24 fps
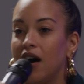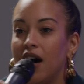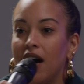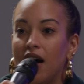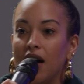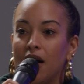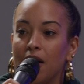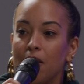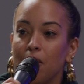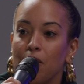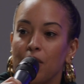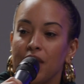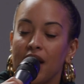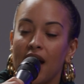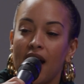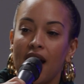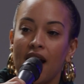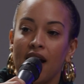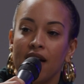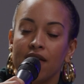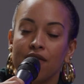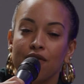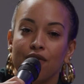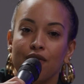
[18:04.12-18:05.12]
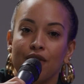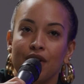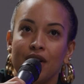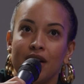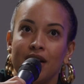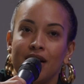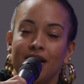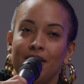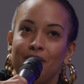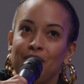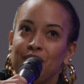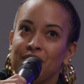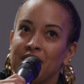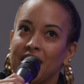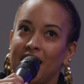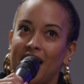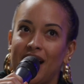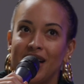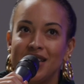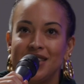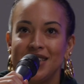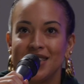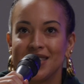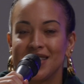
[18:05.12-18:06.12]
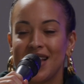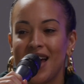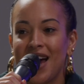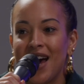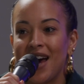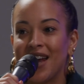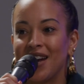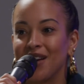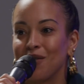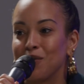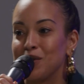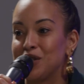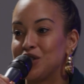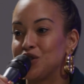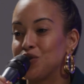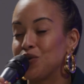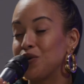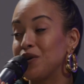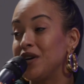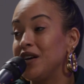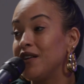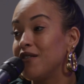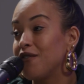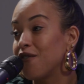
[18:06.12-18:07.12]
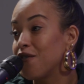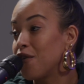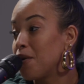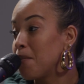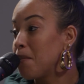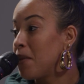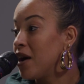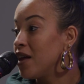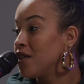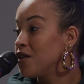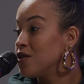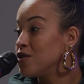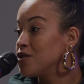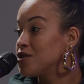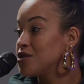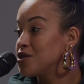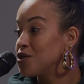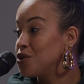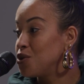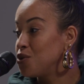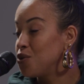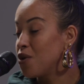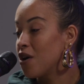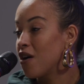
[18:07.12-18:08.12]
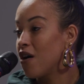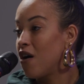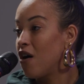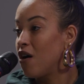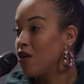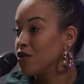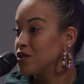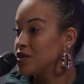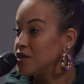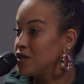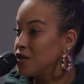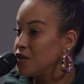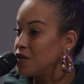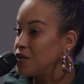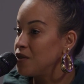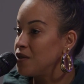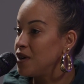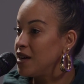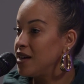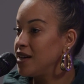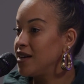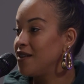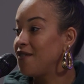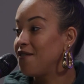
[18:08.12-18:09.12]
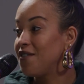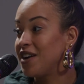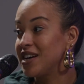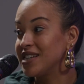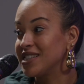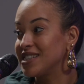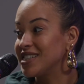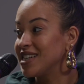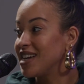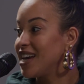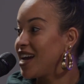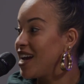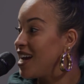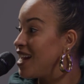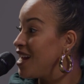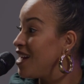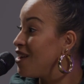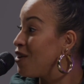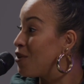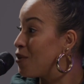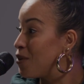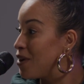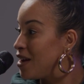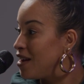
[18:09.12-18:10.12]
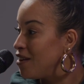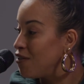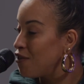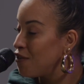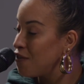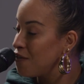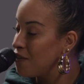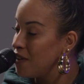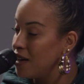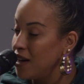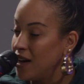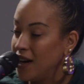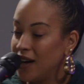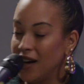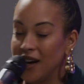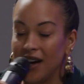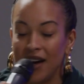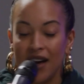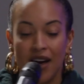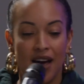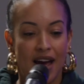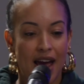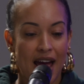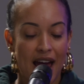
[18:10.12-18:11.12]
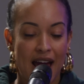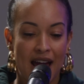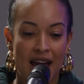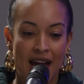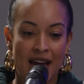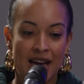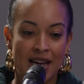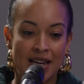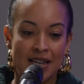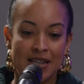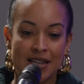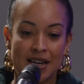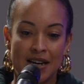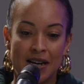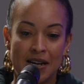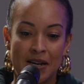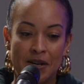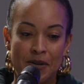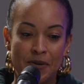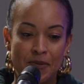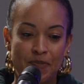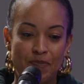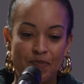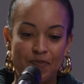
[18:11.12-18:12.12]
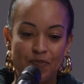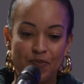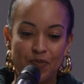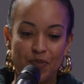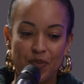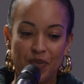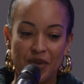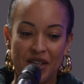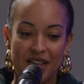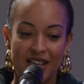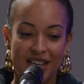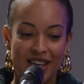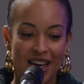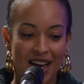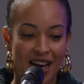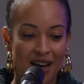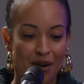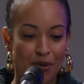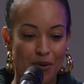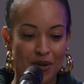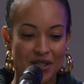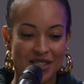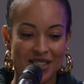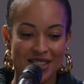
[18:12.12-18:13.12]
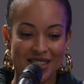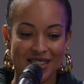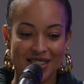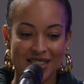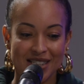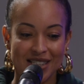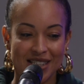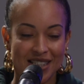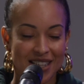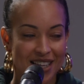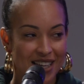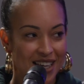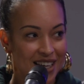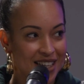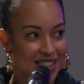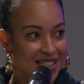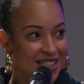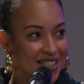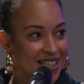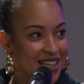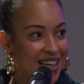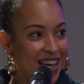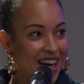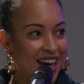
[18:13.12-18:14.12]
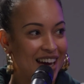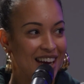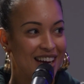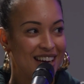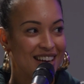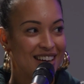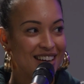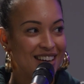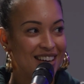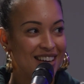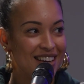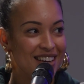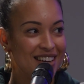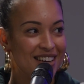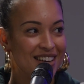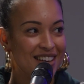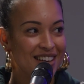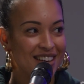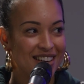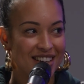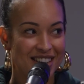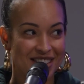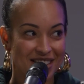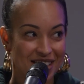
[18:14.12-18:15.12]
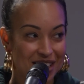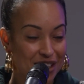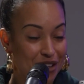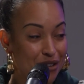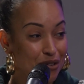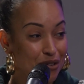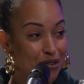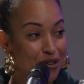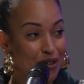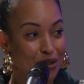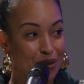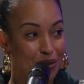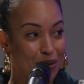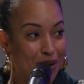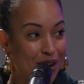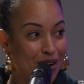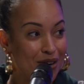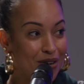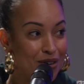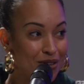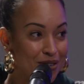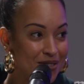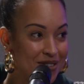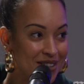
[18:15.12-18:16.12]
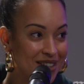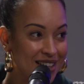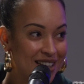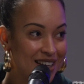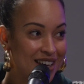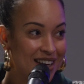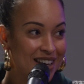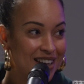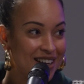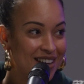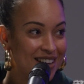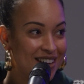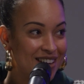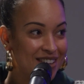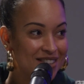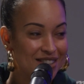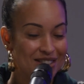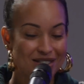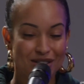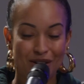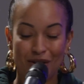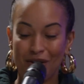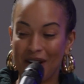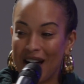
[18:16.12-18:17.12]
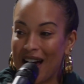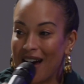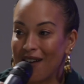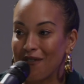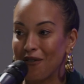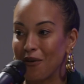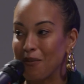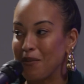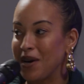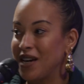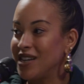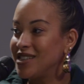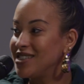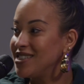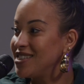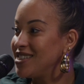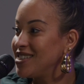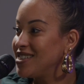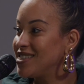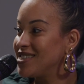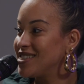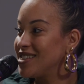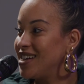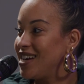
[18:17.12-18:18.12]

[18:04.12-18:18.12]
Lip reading: I just had a retreat for mothers who are also investigating grief. And we're just looking to continue to grow Sol Affirmations